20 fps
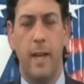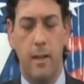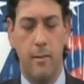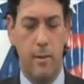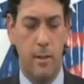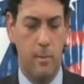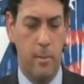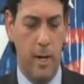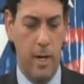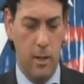
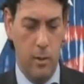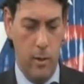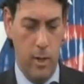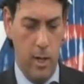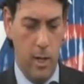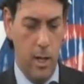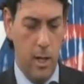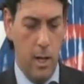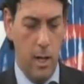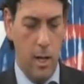David, by the
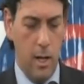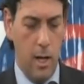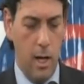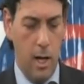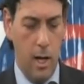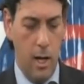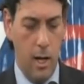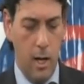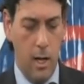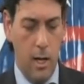way.
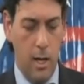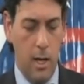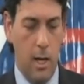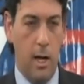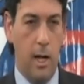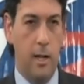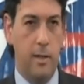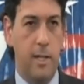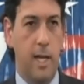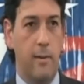Uh,
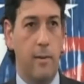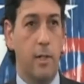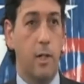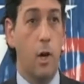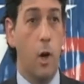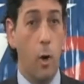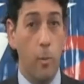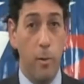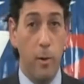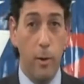uh, David
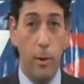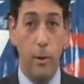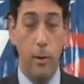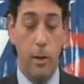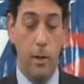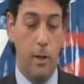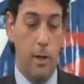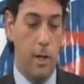Kopel.